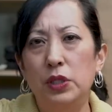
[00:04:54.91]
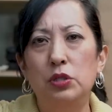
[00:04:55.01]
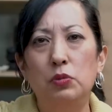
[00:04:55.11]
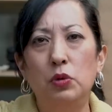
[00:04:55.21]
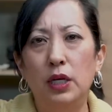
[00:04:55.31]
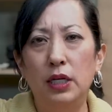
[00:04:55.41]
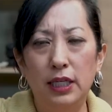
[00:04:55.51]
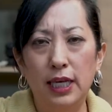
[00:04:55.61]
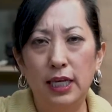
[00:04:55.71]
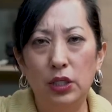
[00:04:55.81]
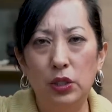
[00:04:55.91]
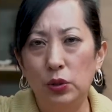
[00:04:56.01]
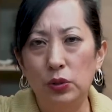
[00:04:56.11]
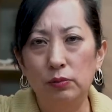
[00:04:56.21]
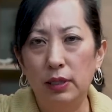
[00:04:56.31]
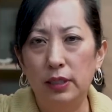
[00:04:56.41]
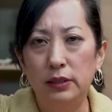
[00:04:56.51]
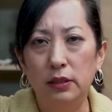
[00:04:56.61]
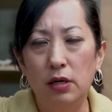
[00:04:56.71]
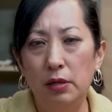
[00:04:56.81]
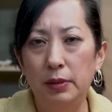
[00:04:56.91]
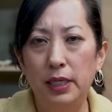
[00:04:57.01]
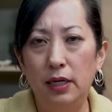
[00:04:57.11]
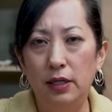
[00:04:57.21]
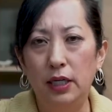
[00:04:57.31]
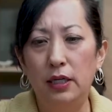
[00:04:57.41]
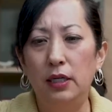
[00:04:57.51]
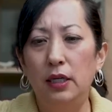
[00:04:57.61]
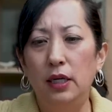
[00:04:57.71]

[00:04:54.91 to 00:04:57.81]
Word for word: to more like the Cancun, Playa del Carmen area,